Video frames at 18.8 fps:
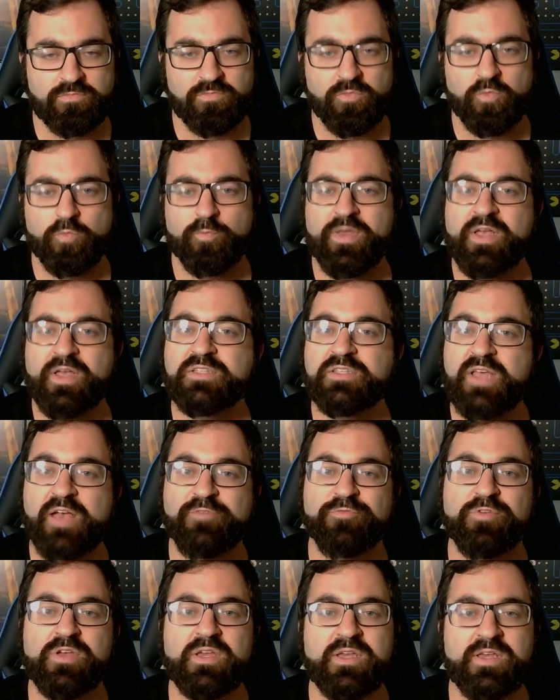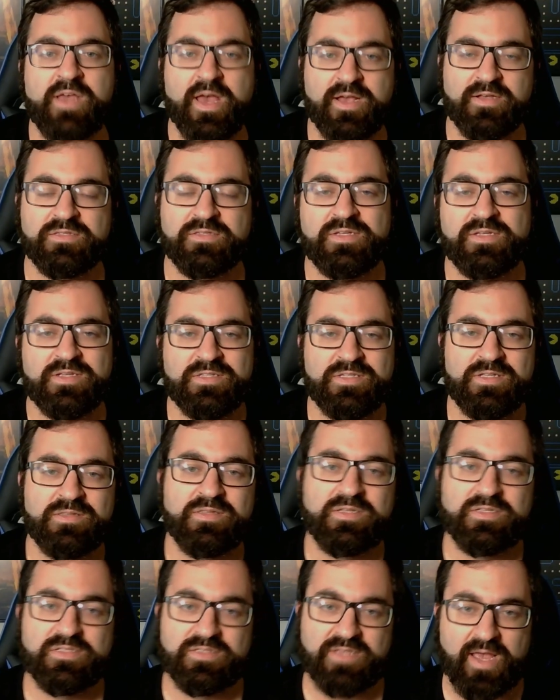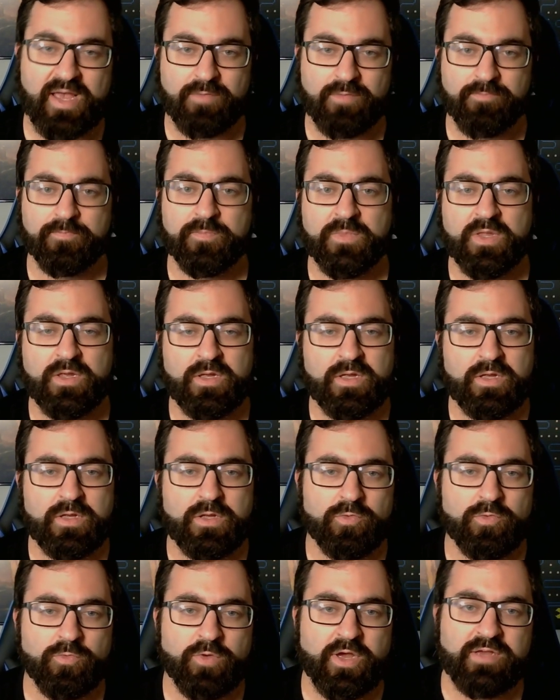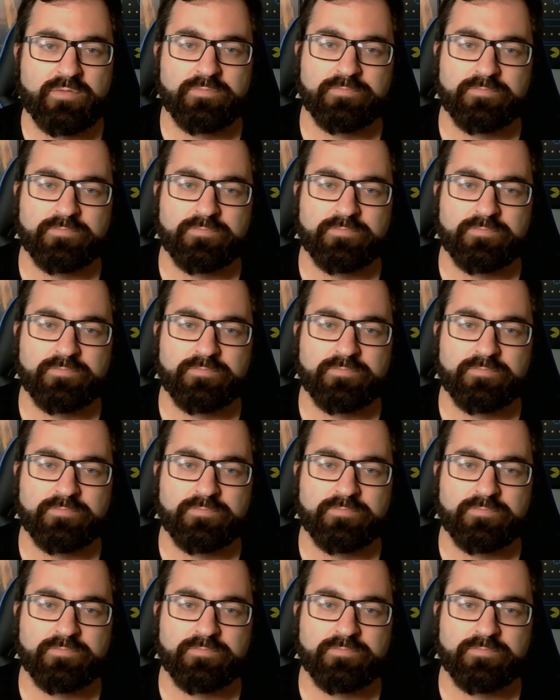because every EX is in this set, right?